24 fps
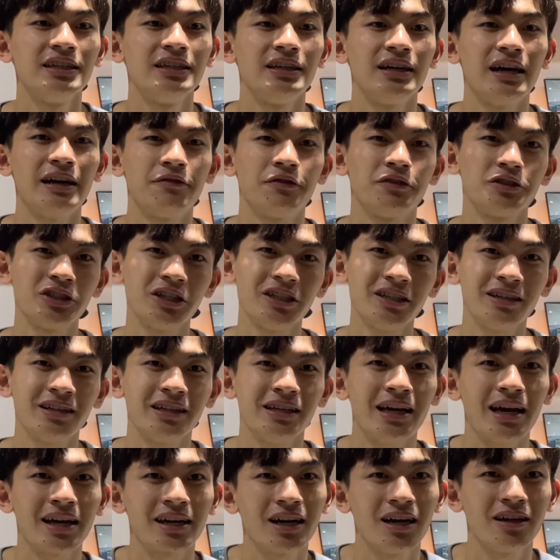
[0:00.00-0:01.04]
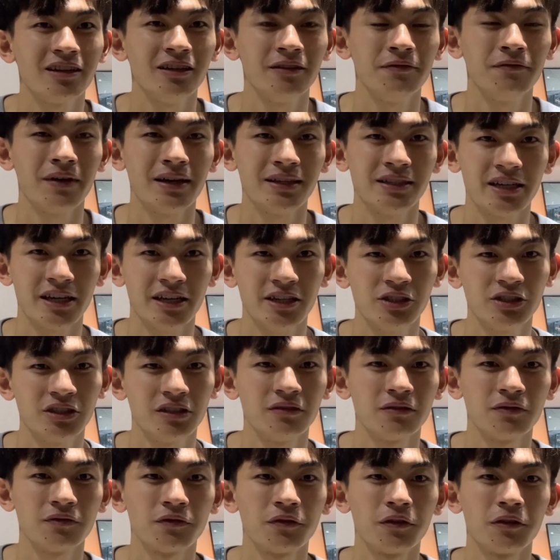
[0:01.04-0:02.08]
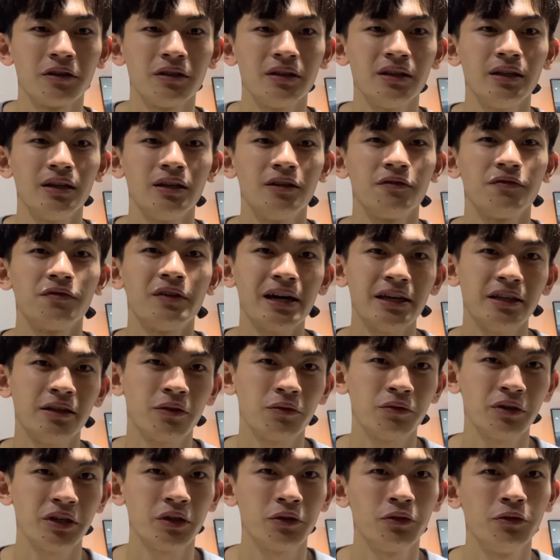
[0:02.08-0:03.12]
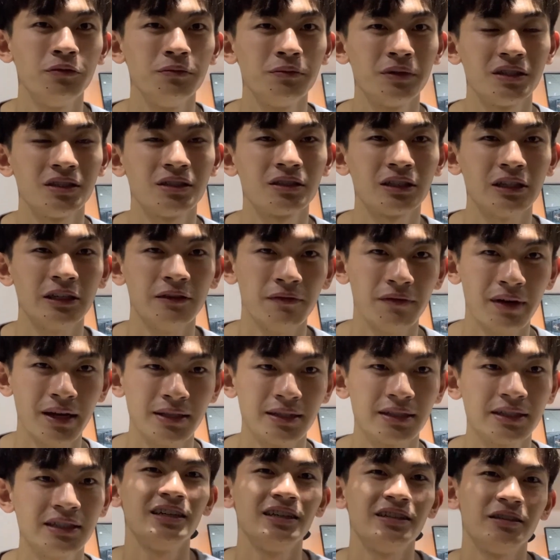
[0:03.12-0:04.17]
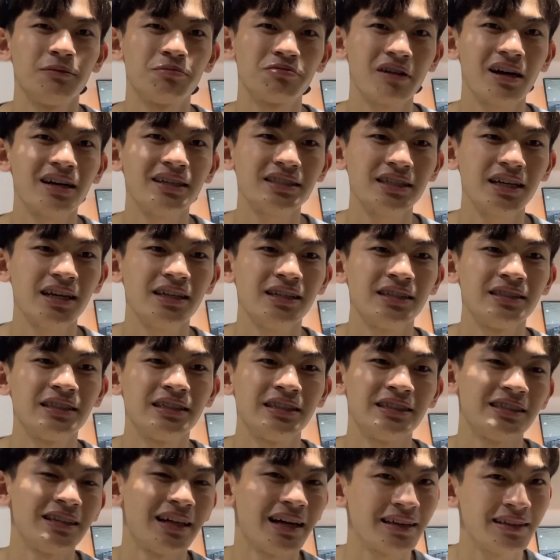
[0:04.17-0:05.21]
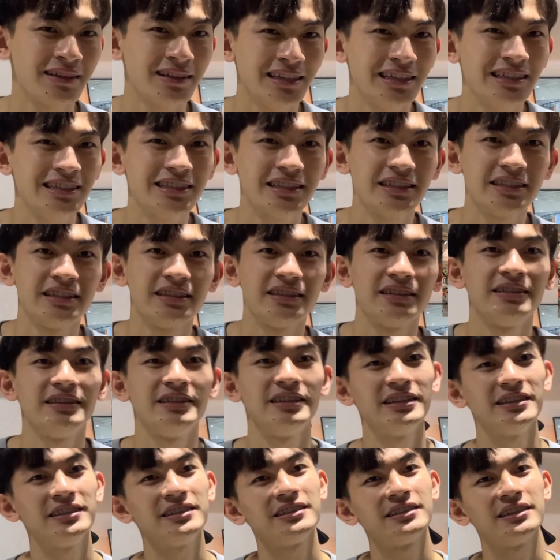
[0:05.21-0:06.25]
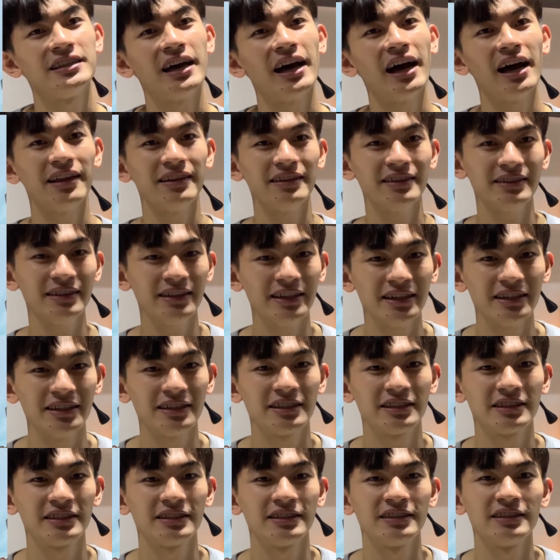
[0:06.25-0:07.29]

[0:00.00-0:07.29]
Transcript: Fortunately, I got an invitation for the final recruitment event. The process is like this, this, and this.